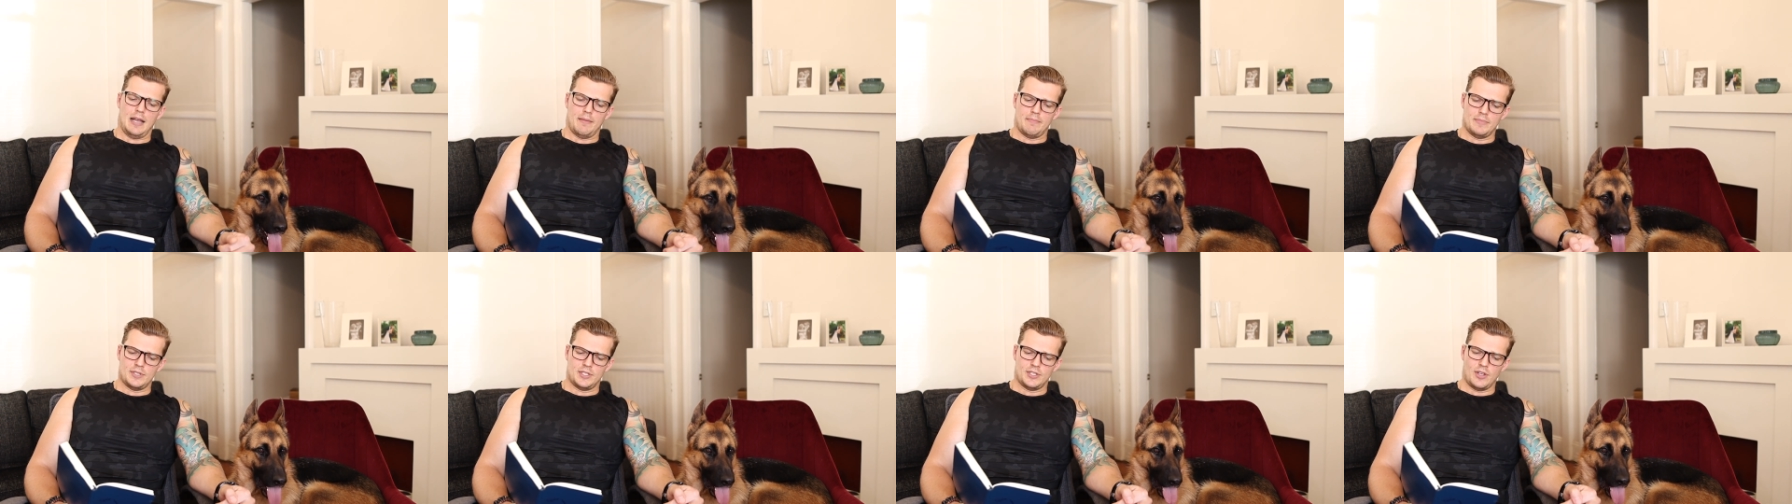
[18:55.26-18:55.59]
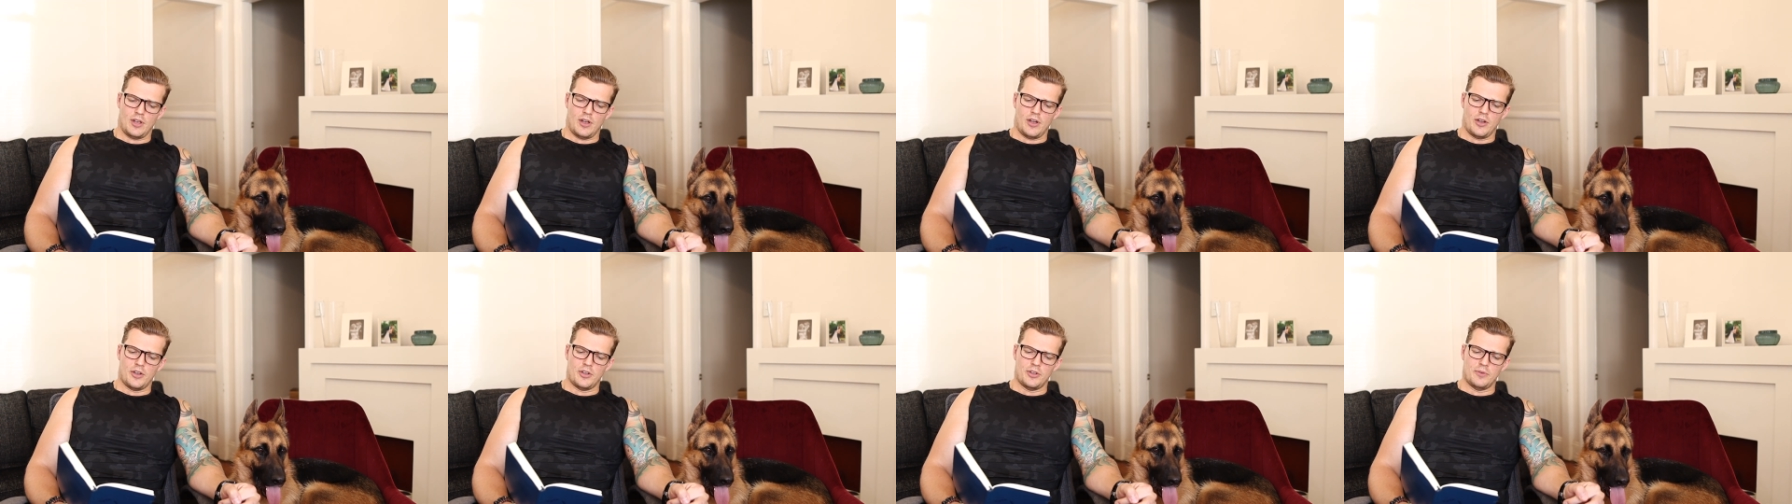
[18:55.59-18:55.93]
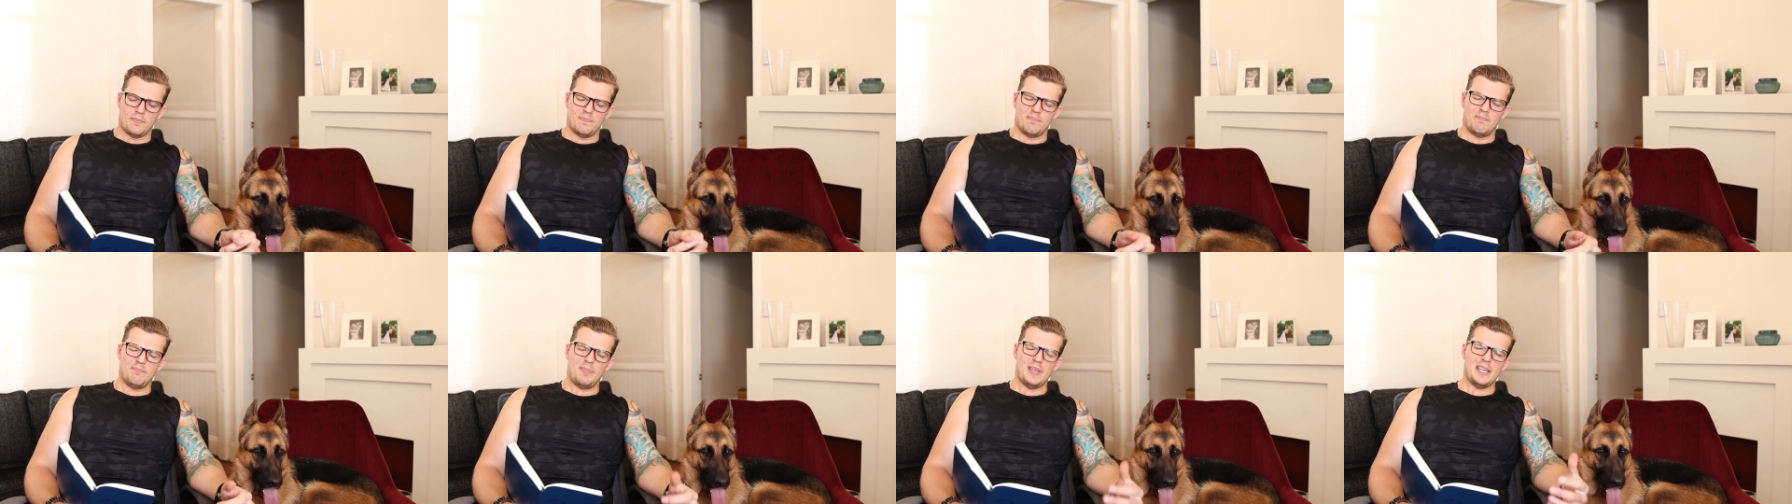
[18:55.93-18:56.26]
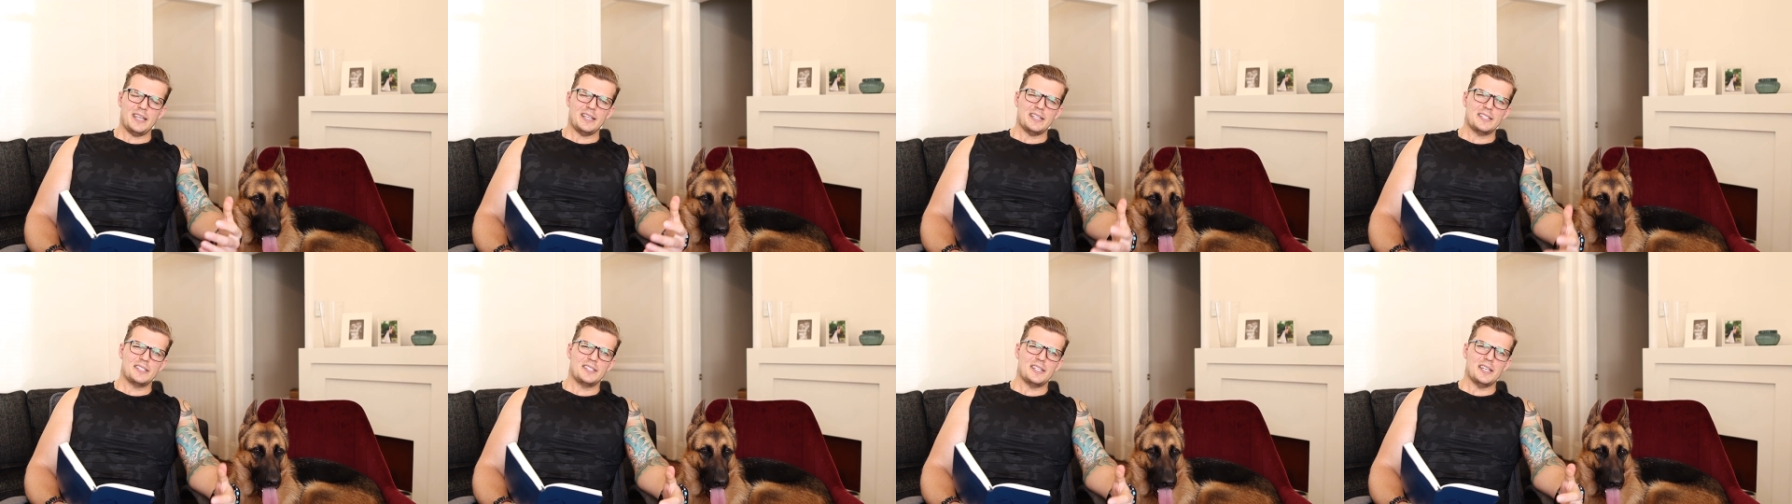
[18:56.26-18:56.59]
So
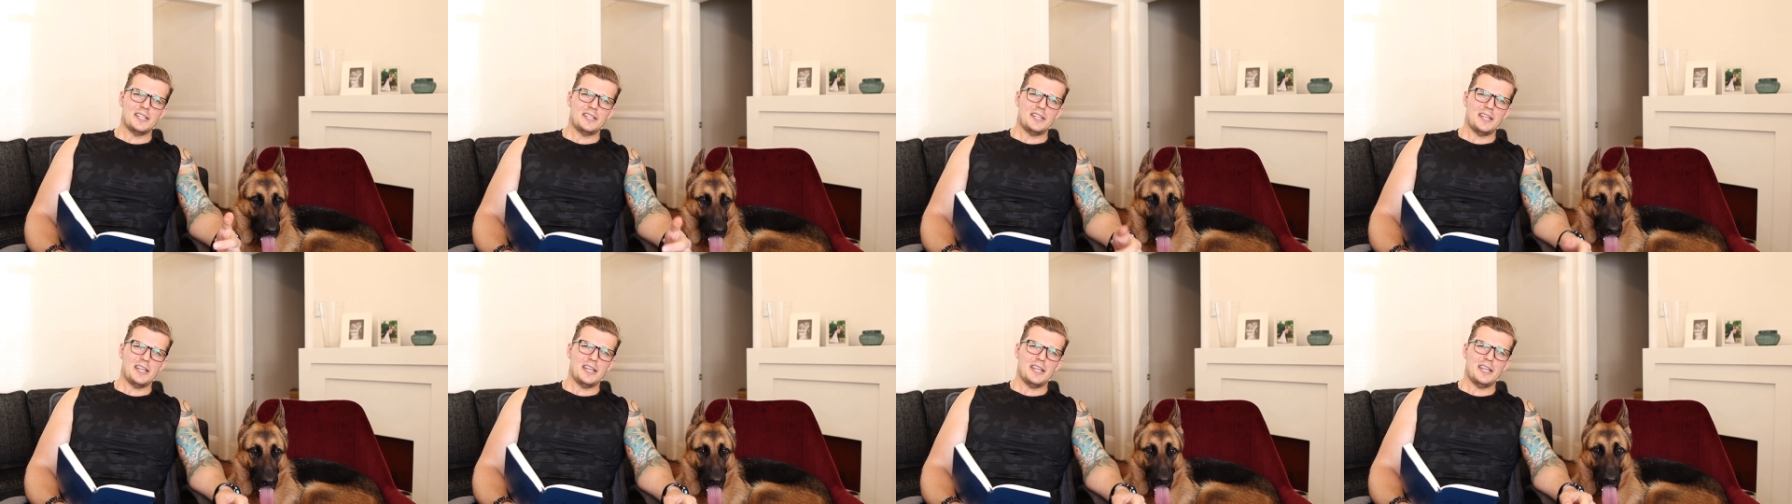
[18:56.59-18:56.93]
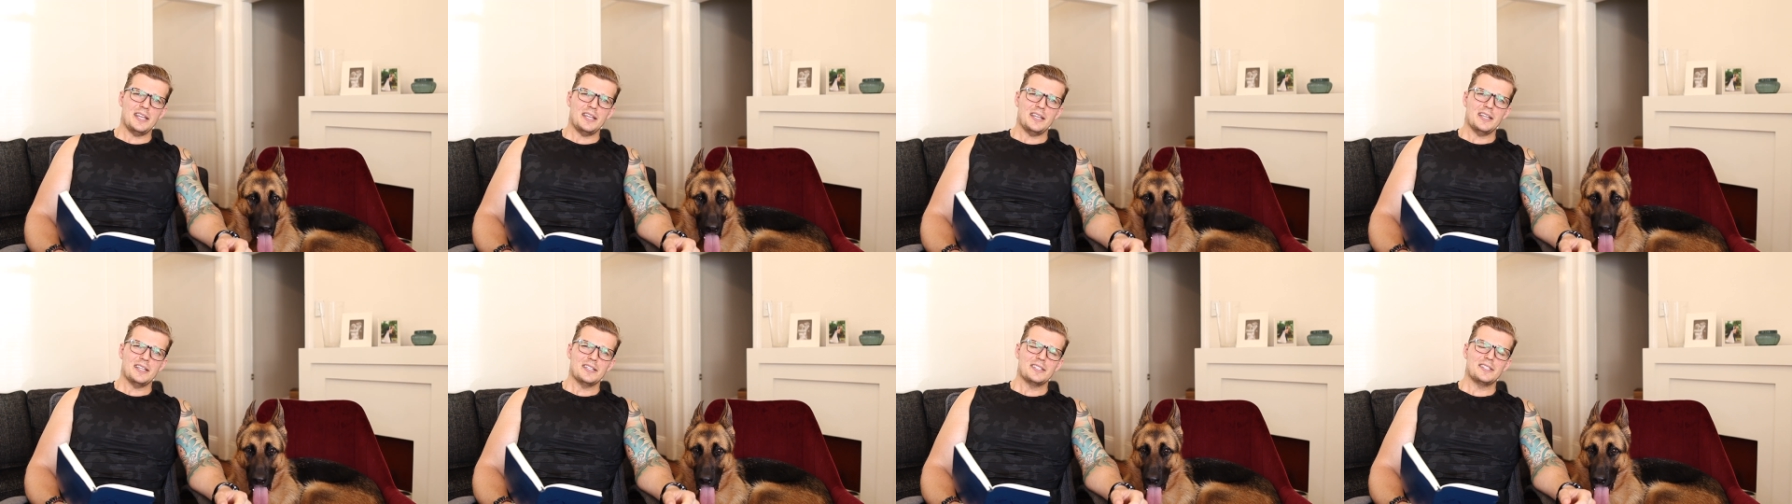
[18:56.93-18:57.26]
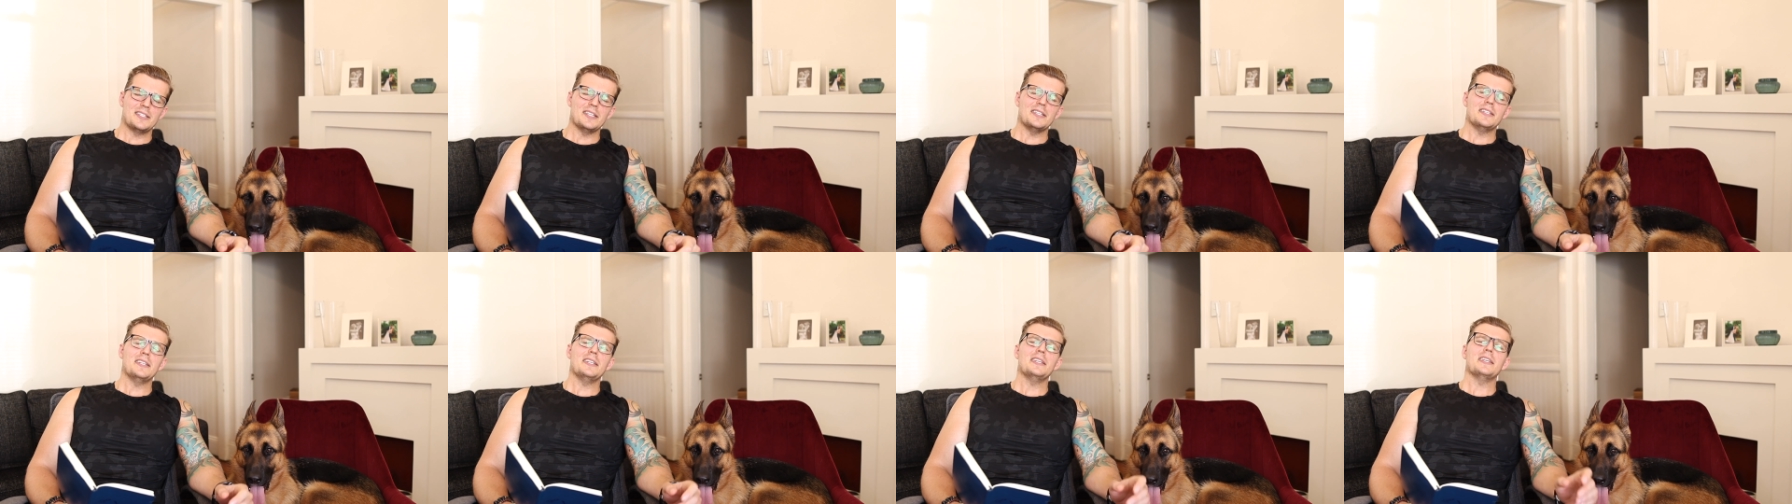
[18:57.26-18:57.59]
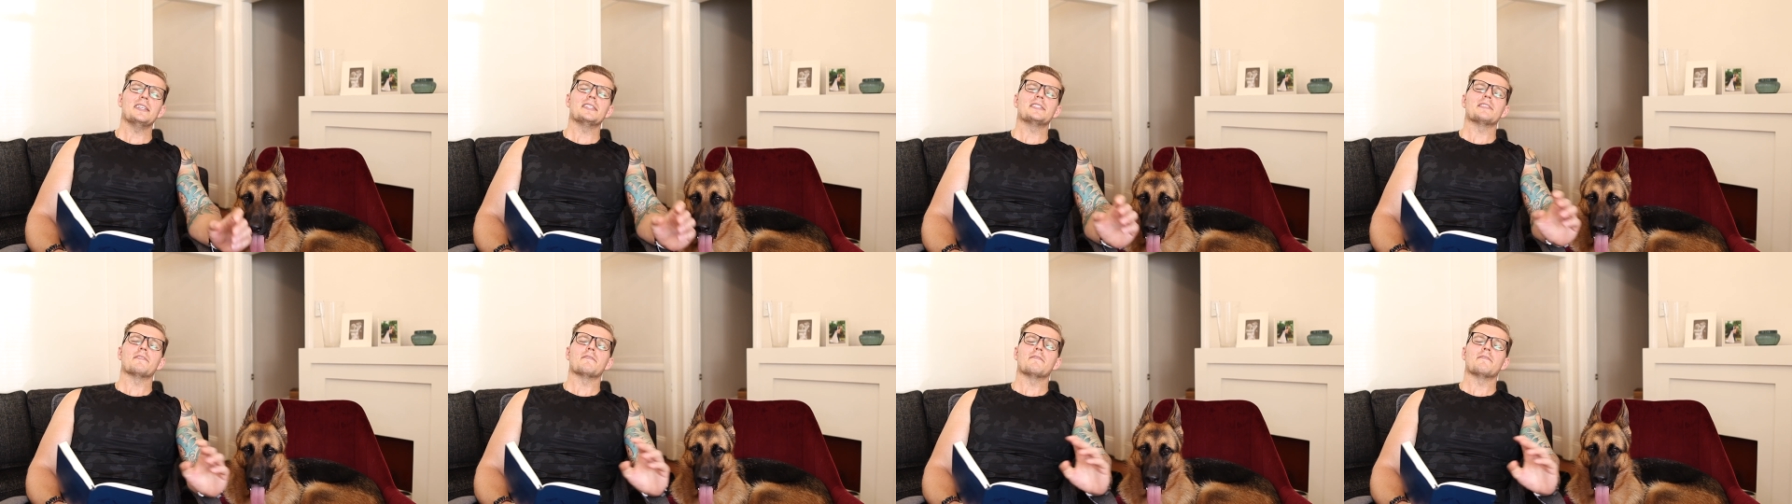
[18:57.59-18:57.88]
being Sydney is